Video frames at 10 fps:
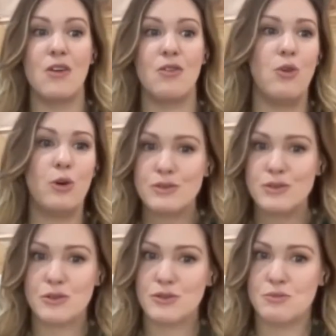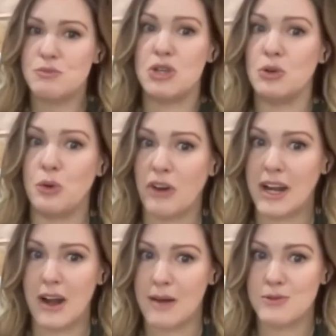those are two
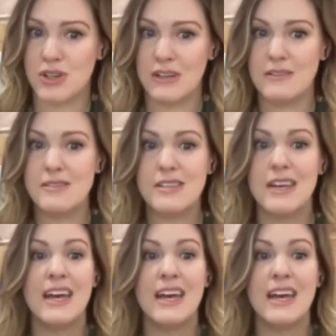great options,